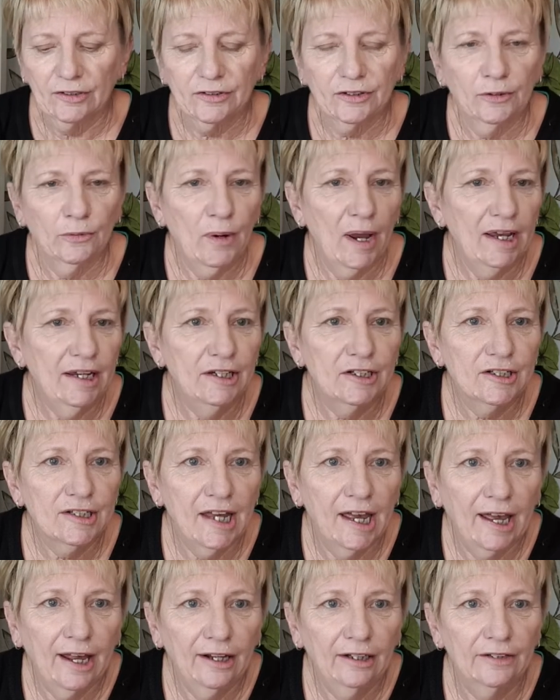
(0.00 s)
the way you
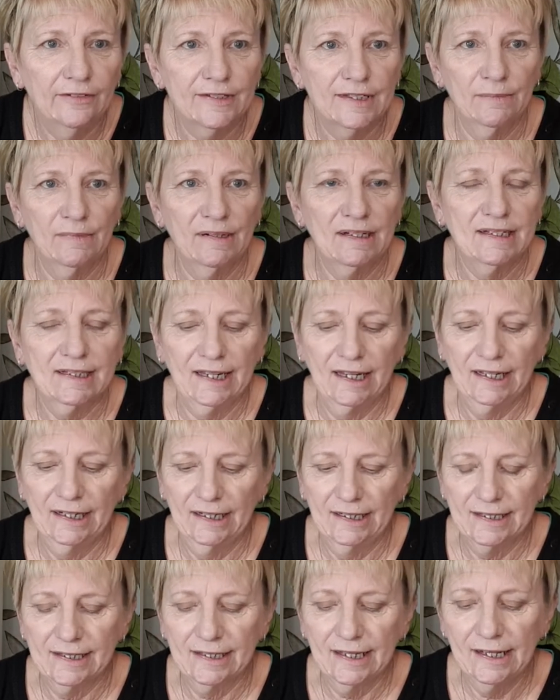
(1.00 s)
tell if someone's skin
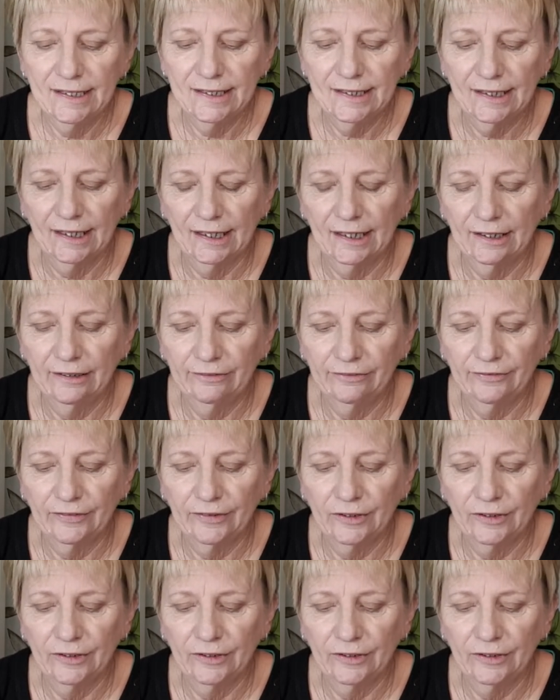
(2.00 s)
is sensitive,